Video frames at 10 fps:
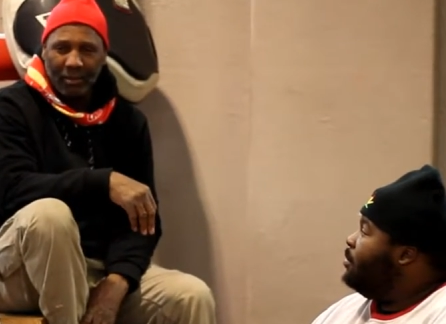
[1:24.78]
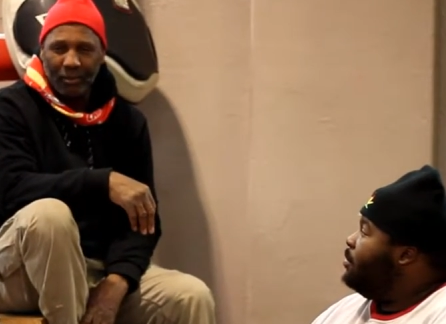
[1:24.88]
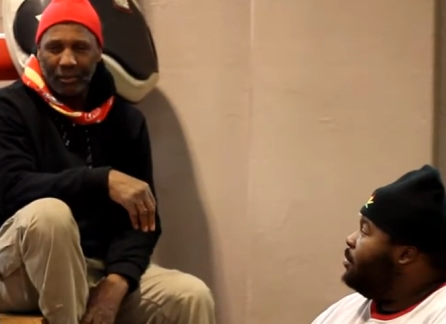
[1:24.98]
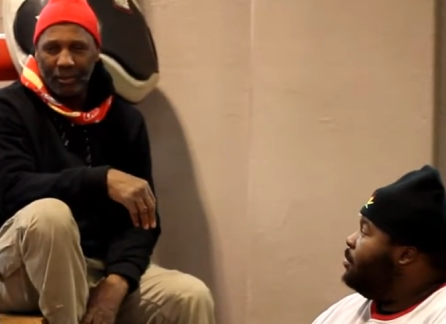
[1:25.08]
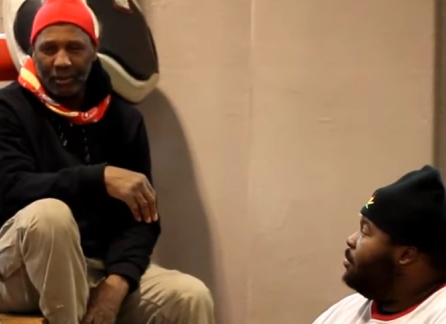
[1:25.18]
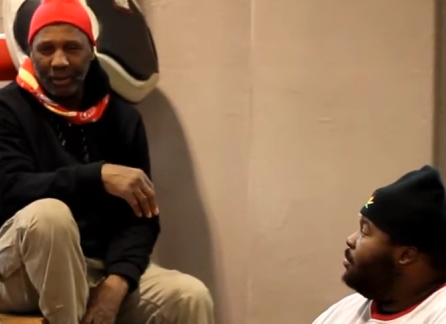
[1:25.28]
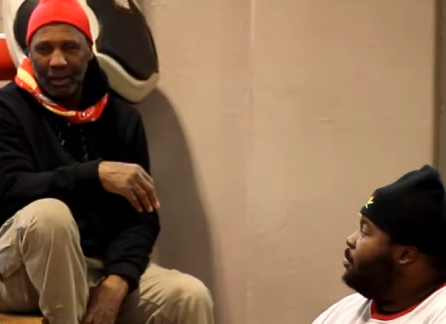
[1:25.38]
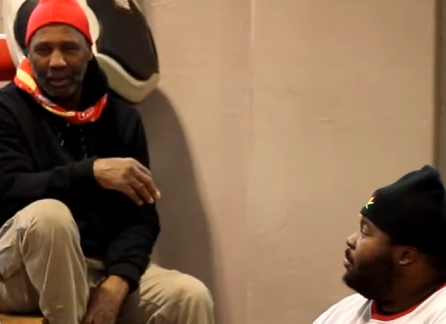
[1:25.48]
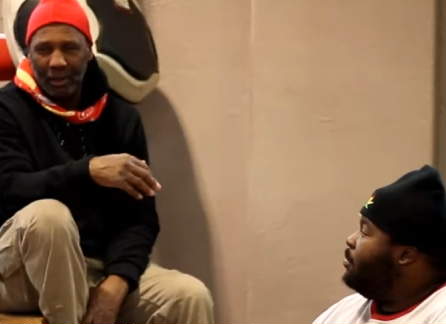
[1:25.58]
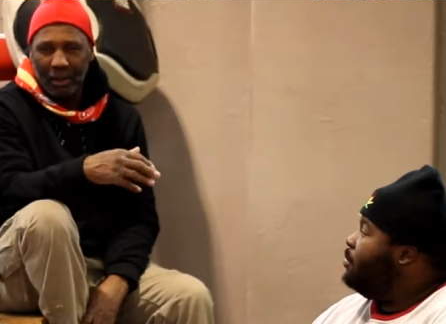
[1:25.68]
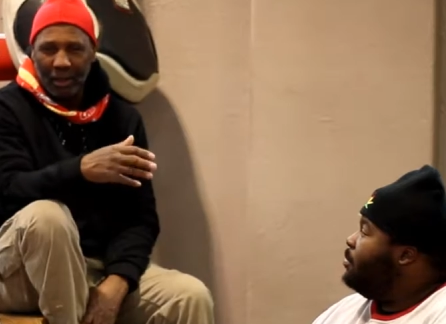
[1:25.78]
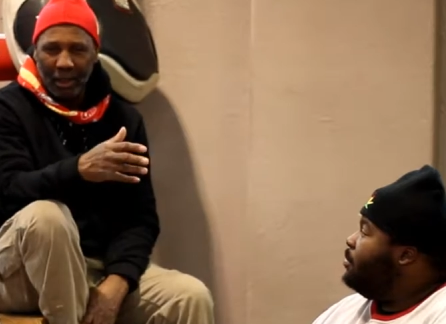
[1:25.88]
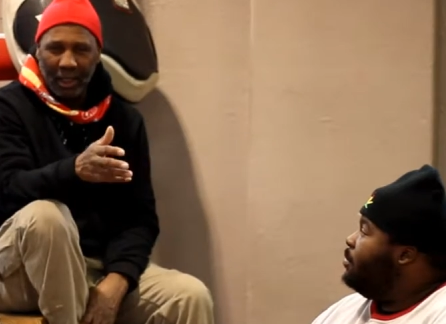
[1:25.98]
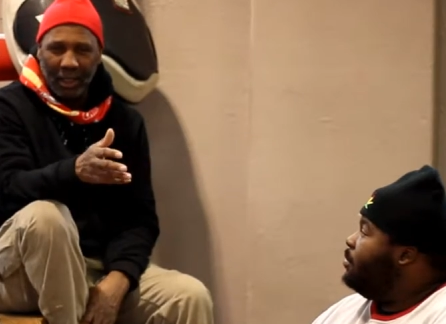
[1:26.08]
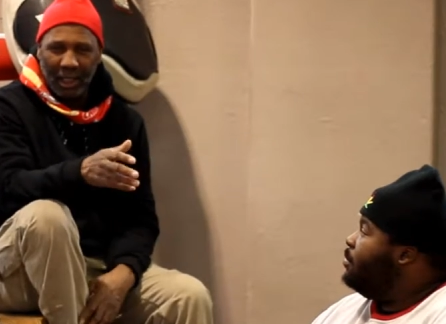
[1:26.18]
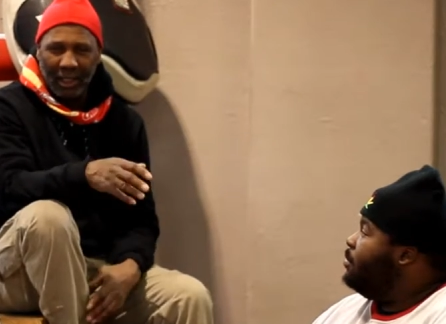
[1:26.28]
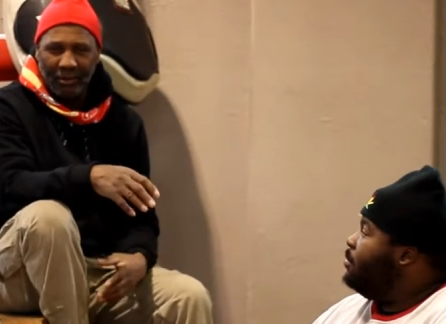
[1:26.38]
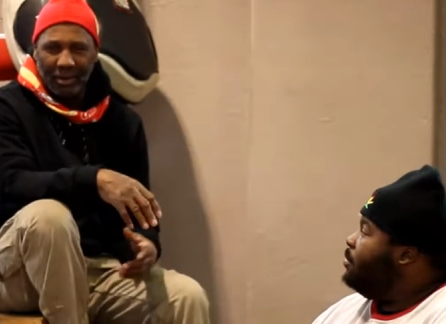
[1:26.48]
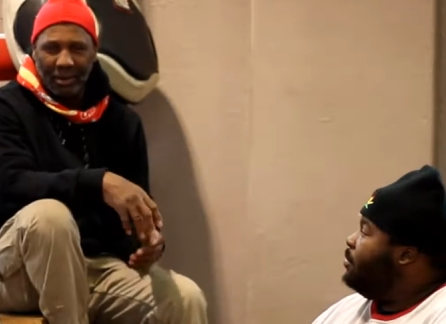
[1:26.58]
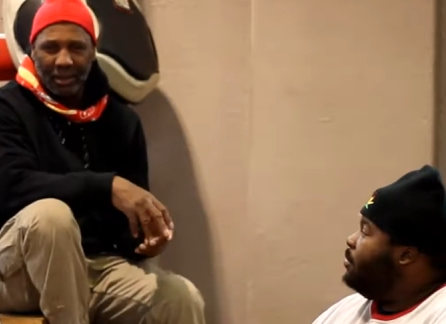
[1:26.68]
Speaker 1: them in the
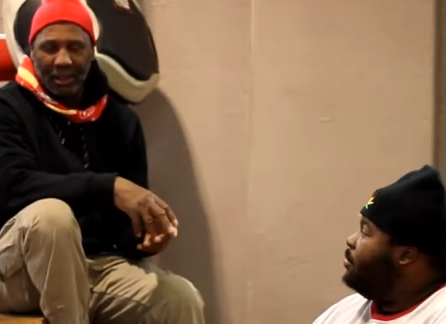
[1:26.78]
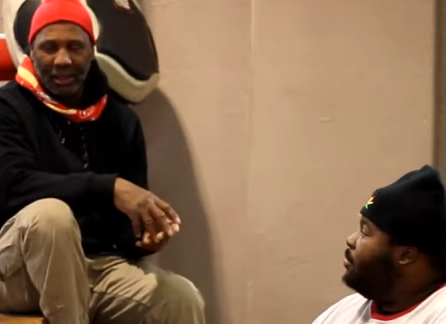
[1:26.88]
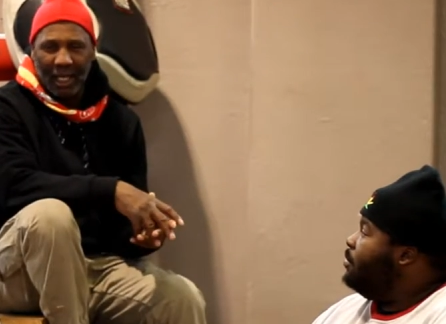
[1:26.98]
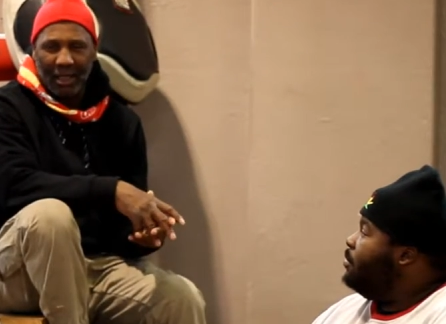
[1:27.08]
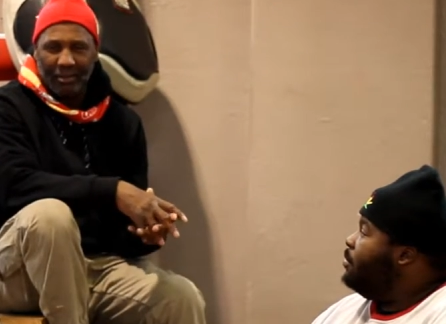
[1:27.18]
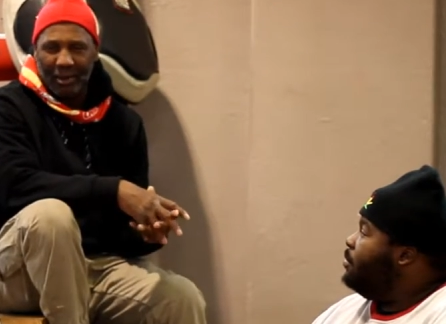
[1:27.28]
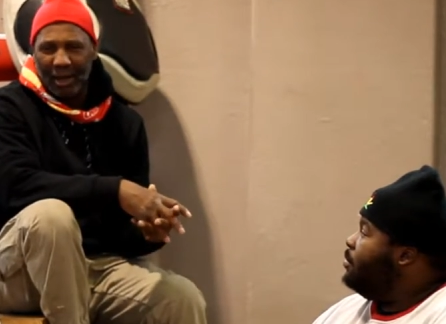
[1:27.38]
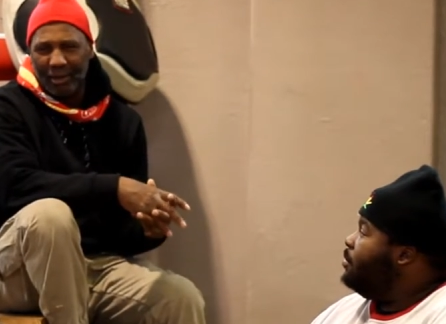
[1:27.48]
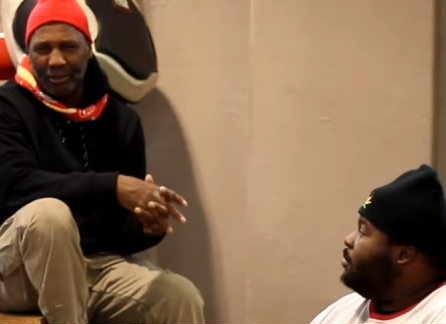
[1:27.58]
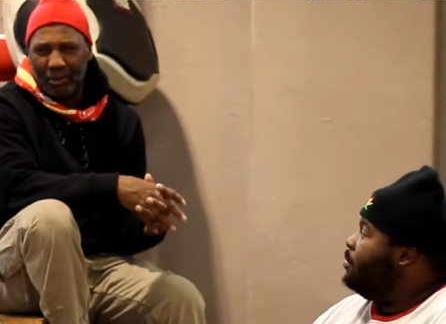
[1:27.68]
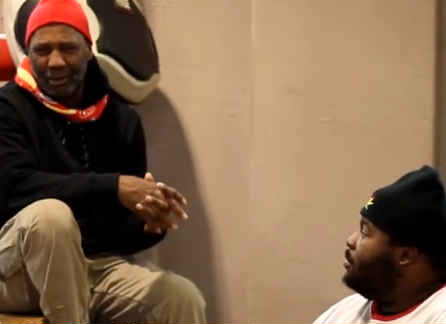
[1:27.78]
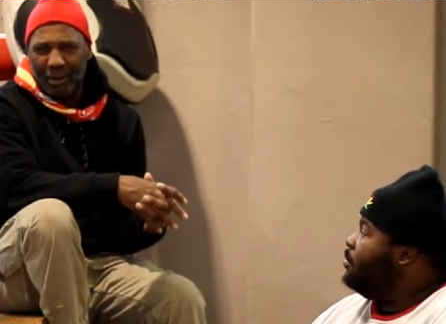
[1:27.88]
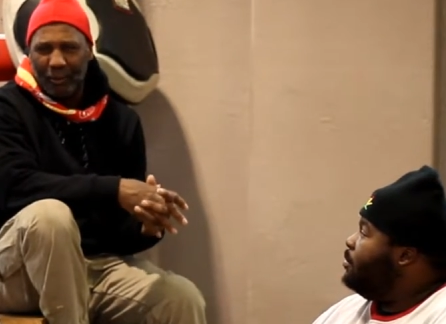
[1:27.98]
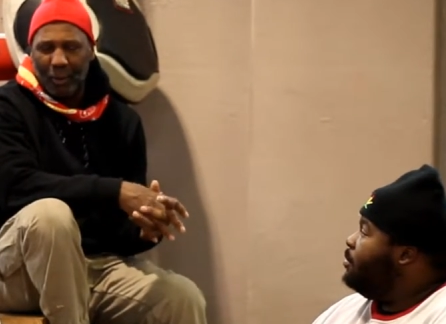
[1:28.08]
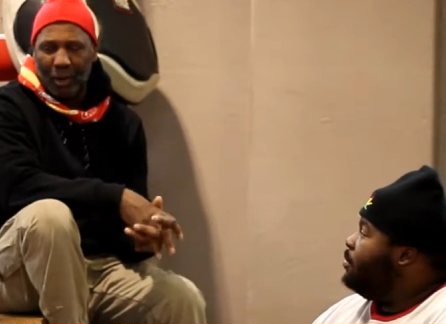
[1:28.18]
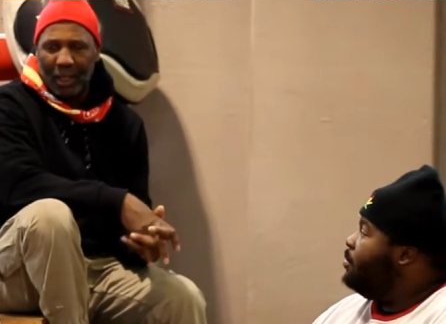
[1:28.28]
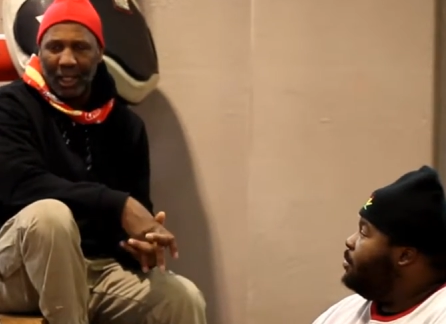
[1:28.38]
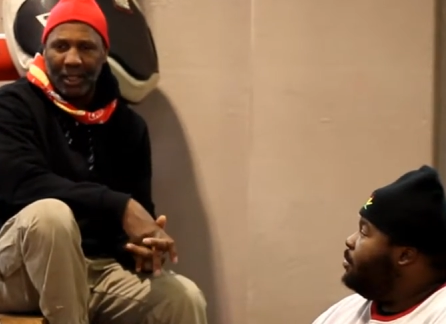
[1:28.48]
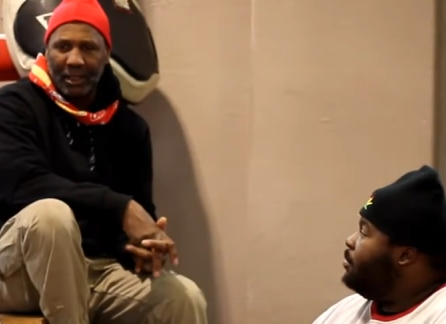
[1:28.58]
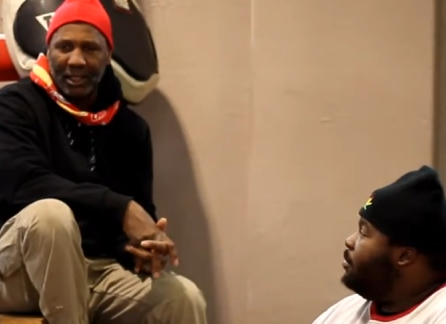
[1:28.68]
evenings at times around three, four
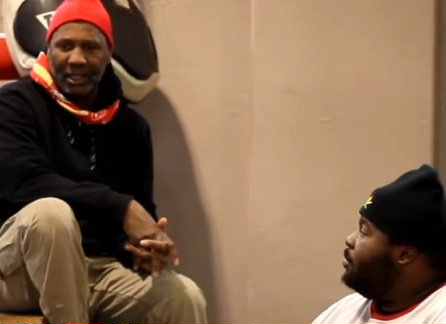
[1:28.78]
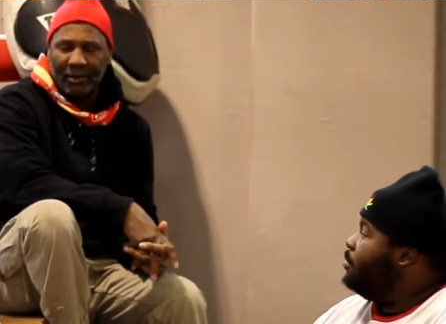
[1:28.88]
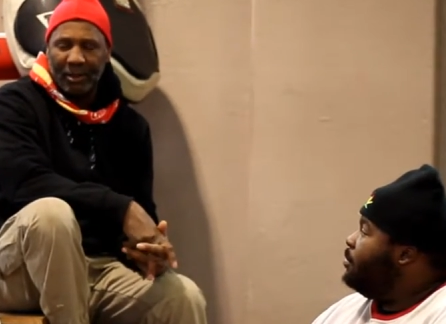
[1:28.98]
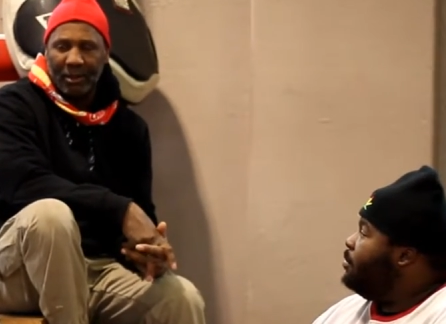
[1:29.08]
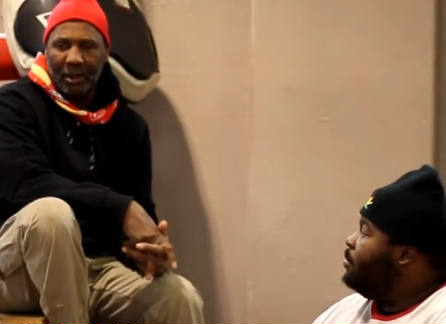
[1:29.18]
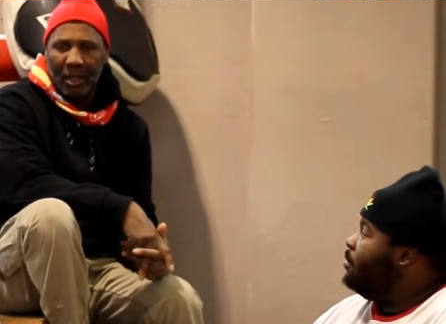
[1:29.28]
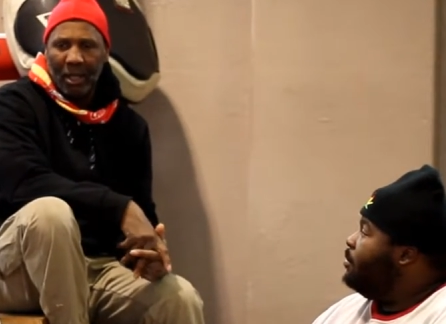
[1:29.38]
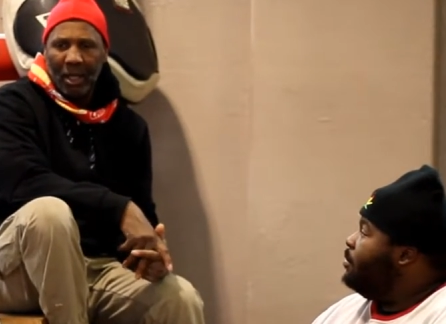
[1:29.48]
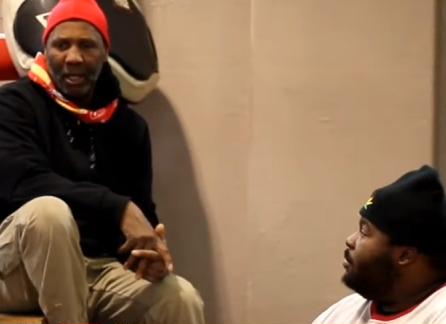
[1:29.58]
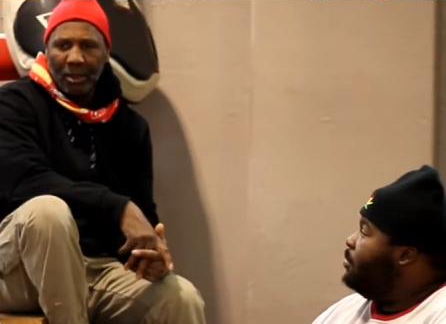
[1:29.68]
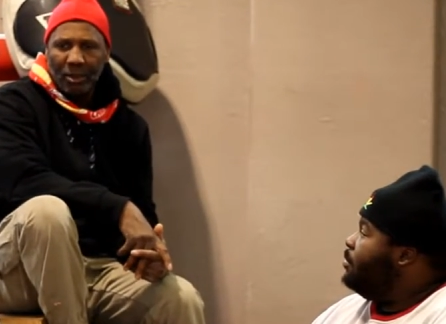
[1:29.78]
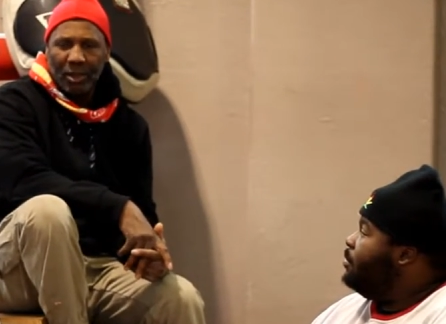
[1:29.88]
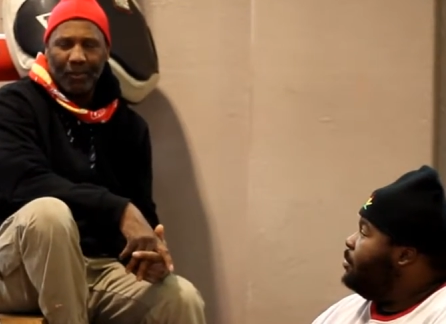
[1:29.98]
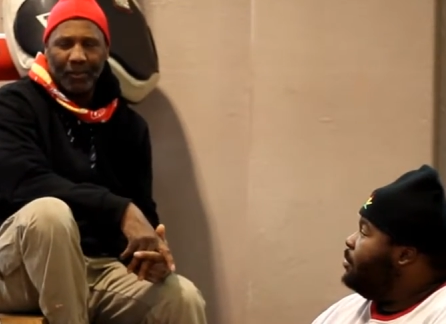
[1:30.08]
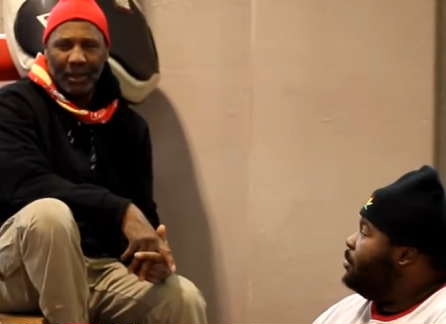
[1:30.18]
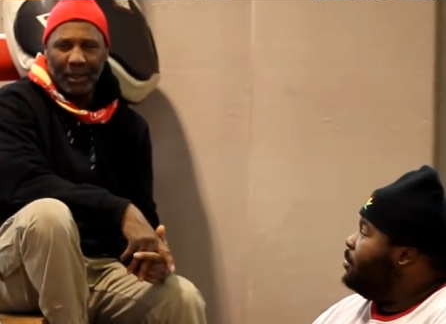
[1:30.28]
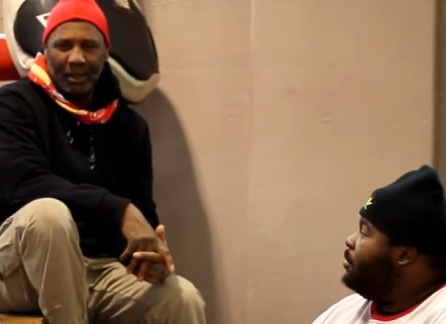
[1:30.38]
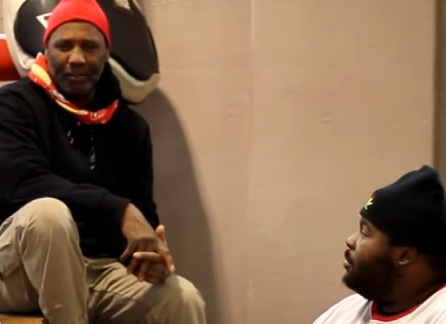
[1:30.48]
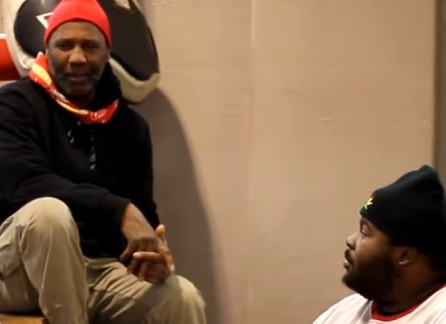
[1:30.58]
o'clock in the evening, jumping in the